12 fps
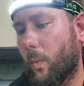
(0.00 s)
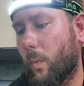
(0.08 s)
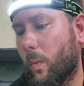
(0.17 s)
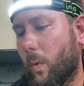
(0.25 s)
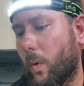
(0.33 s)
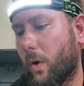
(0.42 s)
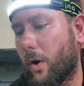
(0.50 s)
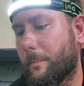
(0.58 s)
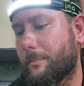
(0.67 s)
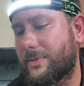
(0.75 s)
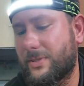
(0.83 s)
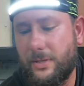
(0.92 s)

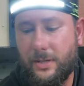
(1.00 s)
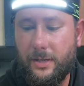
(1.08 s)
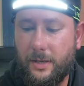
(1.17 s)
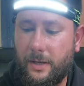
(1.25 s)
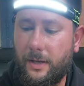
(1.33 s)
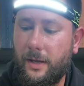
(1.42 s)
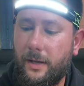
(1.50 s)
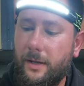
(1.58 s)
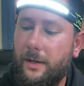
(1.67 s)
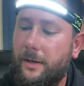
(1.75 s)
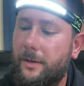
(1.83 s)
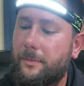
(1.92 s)
Warps
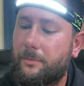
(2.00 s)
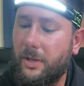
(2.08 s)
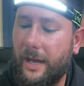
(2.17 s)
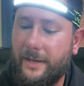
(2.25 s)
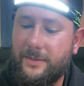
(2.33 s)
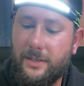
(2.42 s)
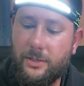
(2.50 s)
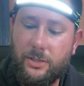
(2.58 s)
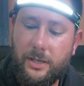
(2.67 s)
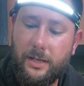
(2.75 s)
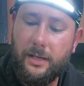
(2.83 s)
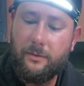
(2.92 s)
plastic
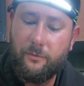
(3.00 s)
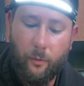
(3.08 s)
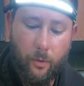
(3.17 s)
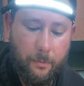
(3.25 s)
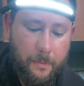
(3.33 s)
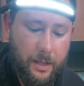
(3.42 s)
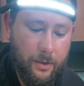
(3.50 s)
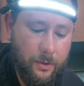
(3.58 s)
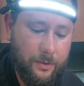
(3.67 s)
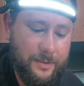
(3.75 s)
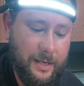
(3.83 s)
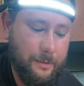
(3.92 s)
sheeting, four
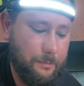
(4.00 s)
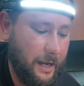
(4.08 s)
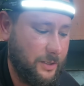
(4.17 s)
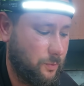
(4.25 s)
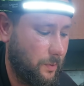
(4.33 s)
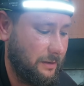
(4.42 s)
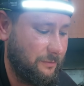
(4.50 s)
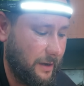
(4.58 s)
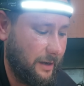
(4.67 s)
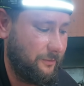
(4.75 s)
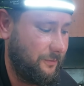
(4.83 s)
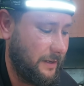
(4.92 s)
mil, ten by
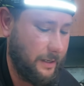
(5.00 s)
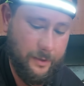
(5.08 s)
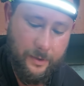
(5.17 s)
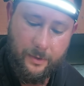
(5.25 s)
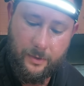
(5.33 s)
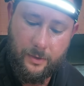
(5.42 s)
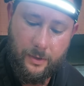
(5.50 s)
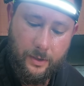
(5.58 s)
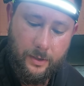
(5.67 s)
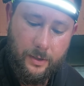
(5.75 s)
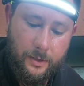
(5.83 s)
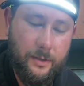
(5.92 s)
twenty-five feet.
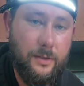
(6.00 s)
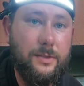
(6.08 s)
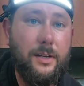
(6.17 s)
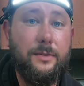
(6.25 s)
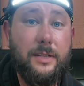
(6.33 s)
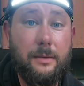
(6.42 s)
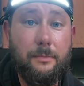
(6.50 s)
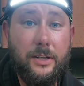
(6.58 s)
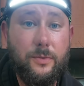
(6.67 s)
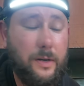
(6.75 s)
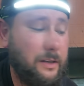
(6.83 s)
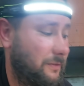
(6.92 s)
So ten
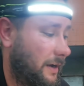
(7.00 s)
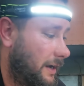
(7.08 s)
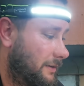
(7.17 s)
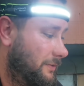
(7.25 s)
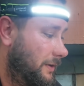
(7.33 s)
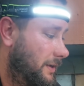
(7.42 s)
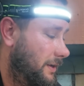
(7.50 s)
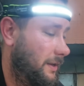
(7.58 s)
by twenty-five.